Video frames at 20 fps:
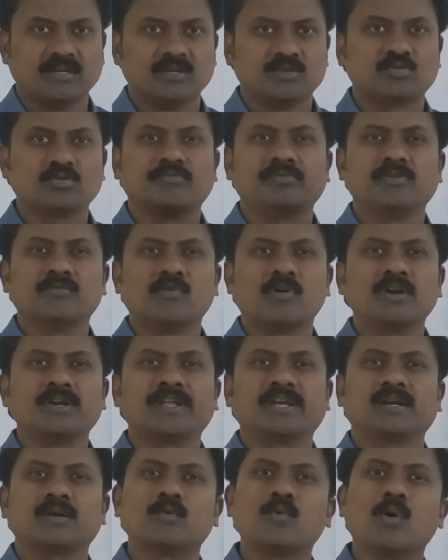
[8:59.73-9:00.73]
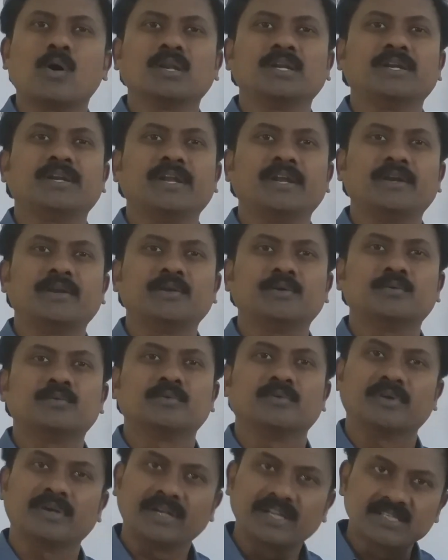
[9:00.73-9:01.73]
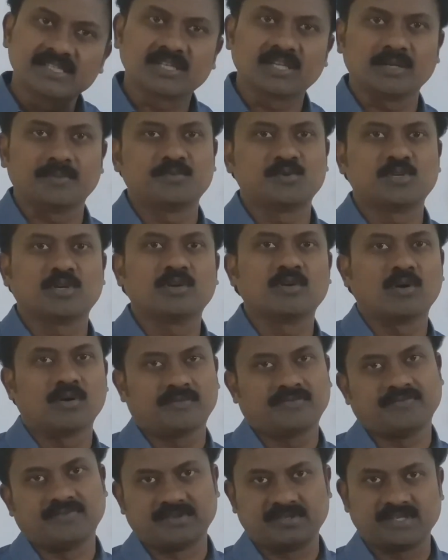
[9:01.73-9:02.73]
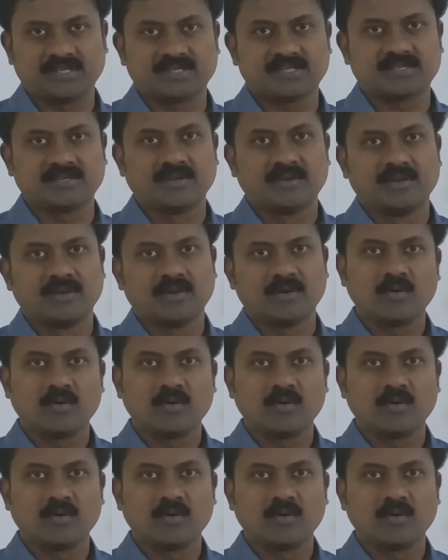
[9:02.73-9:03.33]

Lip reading: So we want a qualitative description of physics.